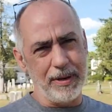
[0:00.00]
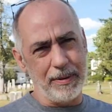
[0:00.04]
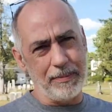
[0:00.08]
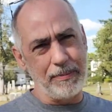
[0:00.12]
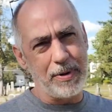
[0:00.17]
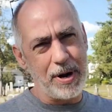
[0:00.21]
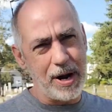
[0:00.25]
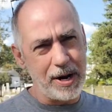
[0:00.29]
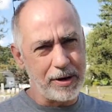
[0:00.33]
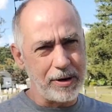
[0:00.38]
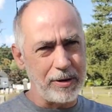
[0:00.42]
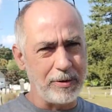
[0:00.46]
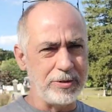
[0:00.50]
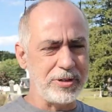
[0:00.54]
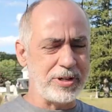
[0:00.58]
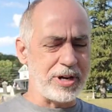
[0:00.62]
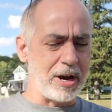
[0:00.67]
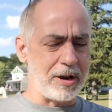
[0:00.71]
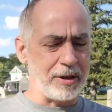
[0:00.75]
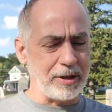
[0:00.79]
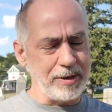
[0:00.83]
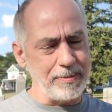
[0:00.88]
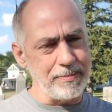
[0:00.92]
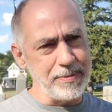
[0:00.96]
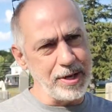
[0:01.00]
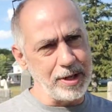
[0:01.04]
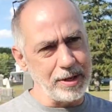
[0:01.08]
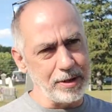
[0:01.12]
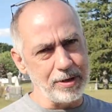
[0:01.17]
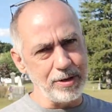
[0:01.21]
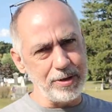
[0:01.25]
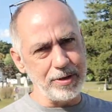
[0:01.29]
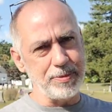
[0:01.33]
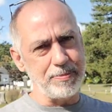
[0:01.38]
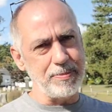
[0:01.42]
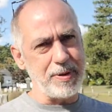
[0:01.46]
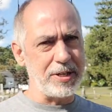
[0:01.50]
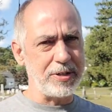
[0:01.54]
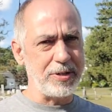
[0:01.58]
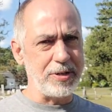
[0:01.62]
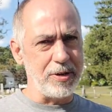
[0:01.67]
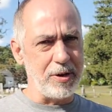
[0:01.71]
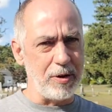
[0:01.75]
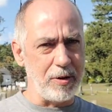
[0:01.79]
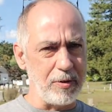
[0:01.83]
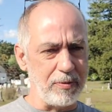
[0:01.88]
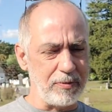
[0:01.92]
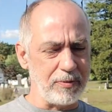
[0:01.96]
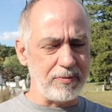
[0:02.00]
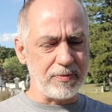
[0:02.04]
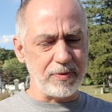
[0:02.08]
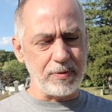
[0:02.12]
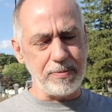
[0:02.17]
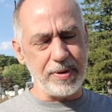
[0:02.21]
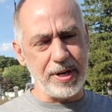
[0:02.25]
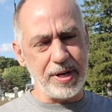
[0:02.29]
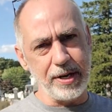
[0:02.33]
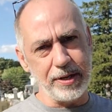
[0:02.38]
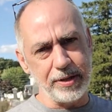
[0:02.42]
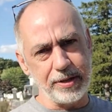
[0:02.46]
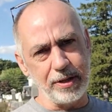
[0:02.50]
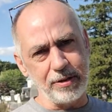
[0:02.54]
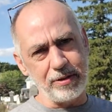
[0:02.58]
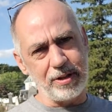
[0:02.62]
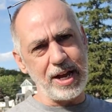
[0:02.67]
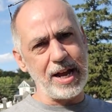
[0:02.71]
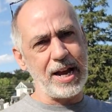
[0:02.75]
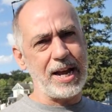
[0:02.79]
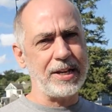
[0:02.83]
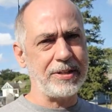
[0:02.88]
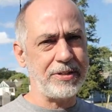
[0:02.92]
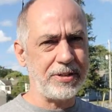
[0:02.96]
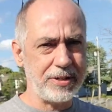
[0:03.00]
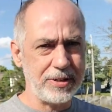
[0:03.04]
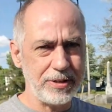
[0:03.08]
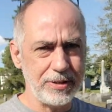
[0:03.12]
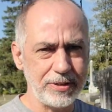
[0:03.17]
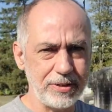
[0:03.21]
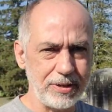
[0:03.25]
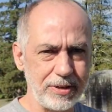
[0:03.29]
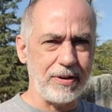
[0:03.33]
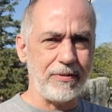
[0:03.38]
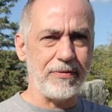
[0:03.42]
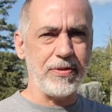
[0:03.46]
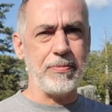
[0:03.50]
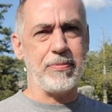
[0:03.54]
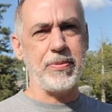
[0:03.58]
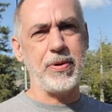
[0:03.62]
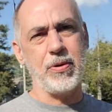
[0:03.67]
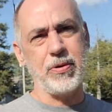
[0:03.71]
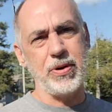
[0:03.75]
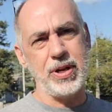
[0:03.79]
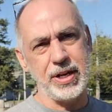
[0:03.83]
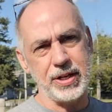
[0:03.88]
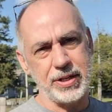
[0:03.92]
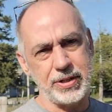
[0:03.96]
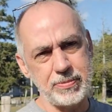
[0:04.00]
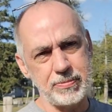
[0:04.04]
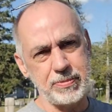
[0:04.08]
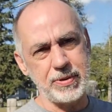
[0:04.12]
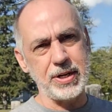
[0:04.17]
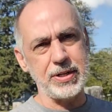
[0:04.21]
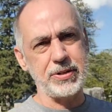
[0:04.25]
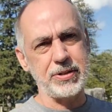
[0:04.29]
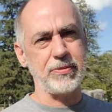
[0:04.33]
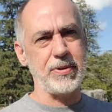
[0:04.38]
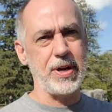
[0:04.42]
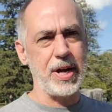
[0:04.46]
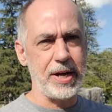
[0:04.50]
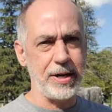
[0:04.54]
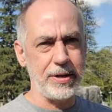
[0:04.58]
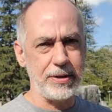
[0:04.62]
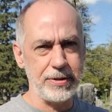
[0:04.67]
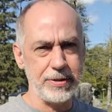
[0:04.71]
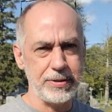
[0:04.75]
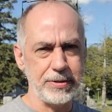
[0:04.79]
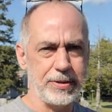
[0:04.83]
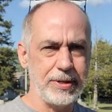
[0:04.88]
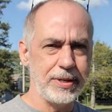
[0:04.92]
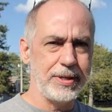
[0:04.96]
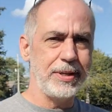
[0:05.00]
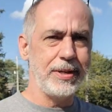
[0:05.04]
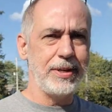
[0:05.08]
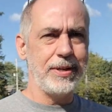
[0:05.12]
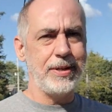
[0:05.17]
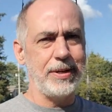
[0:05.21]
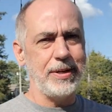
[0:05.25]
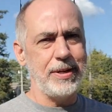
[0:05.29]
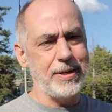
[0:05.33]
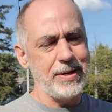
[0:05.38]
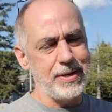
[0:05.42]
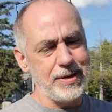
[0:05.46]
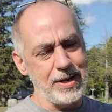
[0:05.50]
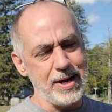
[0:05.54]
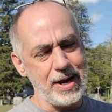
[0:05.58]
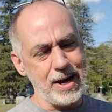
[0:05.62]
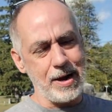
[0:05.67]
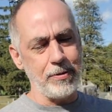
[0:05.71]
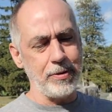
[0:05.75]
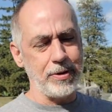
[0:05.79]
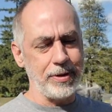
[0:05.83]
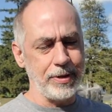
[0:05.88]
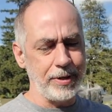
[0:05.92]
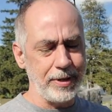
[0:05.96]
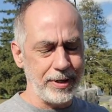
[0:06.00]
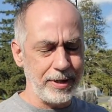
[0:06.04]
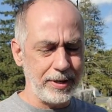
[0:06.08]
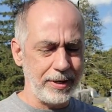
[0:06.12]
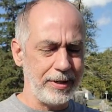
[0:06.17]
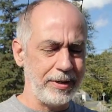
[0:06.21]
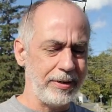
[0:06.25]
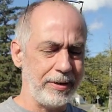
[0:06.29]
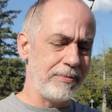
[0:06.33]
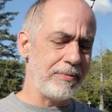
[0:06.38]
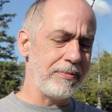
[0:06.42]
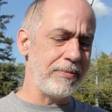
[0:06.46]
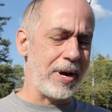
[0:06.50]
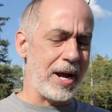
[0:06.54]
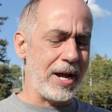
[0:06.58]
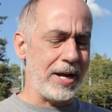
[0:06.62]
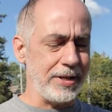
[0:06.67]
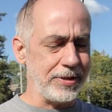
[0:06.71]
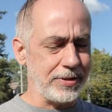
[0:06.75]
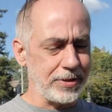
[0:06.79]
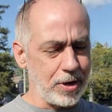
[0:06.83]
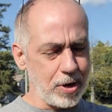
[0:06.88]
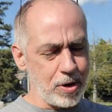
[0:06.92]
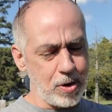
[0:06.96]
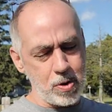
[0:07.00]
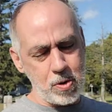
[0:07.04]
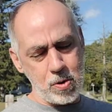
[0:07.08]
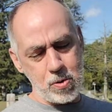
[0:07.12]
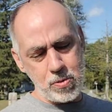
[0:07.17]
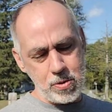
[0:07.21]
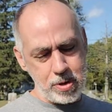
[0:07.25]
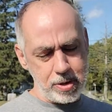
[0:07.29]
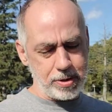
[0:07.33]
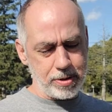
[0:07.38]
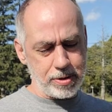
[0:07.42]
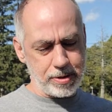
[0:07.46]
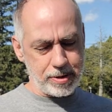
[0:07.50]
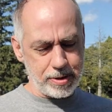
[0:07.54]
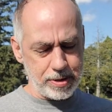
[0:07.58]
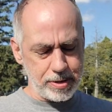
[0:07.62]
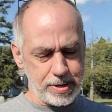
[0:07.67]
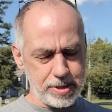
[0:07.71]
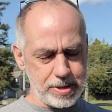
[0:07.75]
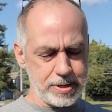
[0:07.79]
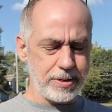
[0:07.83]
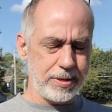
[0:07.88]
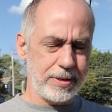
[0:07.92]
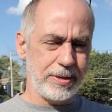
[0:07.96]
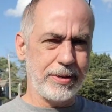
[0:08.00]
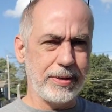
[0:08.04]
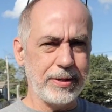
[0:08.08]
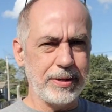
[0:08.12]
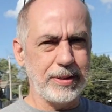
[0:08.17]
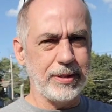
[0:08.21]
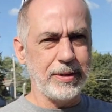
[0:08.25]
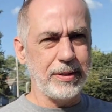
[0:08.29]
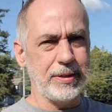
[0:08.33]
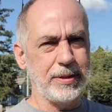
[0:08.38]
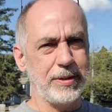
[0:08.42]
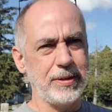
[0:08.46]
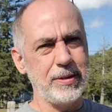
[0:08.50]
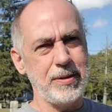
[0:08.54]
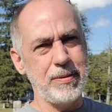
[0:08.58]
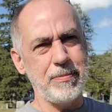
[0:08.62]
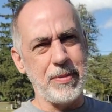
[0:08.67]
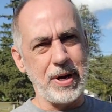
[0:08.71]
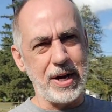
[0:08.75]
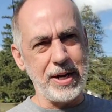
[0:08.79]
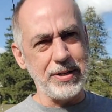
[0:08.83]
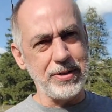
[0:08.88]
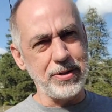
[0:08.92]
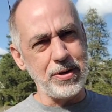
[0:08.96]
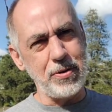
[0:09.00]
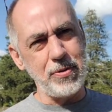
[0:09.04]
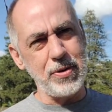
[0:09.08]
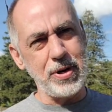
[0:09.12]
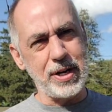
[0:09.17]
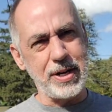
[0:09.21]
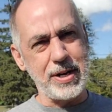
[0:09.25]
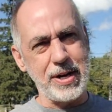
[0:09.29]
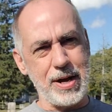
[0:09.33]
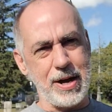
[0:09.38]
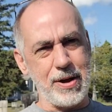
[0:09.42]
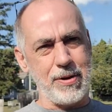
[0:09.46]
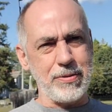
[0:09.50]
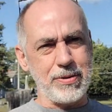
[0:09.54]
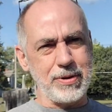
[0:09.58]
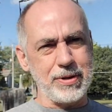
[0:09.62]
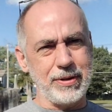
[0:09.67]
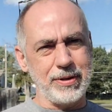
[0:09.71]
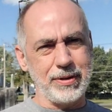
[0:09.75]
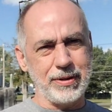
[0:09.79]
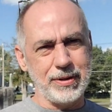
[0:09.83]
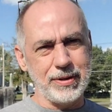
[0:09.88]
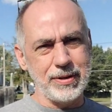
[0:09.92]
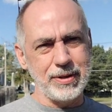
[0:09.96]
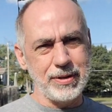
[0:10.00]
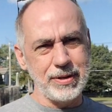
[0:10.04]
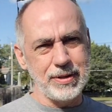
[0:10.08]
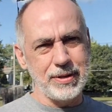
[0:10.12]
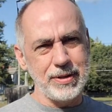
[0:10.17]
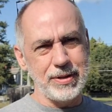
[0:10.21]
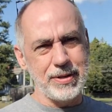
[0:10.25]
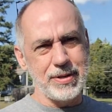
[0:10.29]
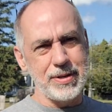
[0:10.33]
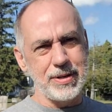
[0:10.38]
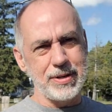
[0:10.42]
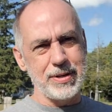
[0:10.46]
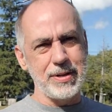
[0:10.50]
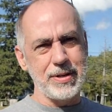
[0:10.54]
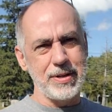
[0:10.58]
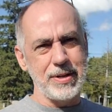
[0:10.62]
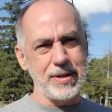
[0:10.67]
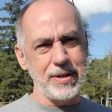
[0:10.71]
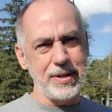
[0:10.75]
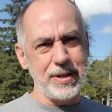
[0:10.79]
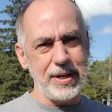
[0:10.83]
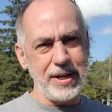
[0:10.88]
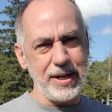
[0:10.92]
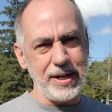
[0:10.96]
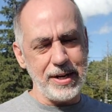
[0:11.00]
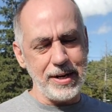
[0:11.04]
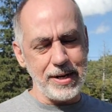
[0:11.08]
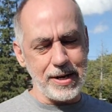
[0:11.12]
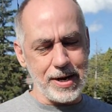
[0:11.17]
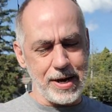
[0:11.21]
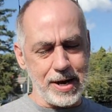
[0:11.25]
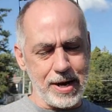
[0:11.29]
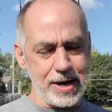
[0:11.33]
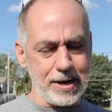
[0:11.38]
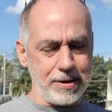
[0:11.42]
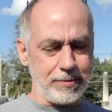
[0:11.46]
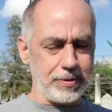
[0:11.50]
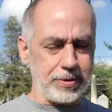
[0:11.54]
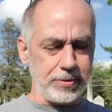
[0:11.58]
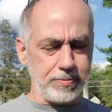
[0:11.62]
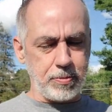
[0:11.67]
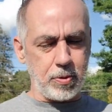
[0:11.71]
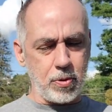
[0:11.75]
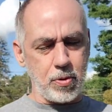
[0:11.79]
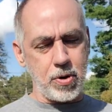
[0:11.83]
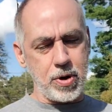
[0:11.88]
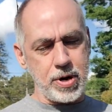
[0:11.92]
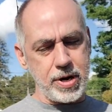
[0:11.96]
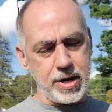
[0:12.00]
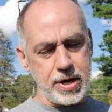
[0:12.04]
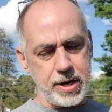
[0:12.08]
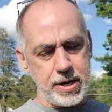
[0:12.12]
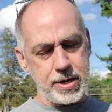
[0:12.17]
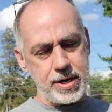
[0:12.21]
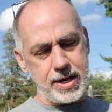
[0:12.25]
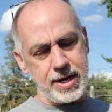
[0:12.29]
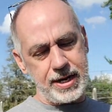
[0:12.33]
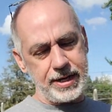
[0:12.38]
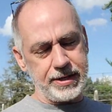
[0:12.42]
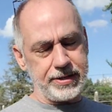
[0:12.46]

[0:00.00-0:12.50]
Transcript: Now, Broncho Charlie Miller is best known for being the last of the Pony Express riders. Now, by his own, by his own account, he uh, was born in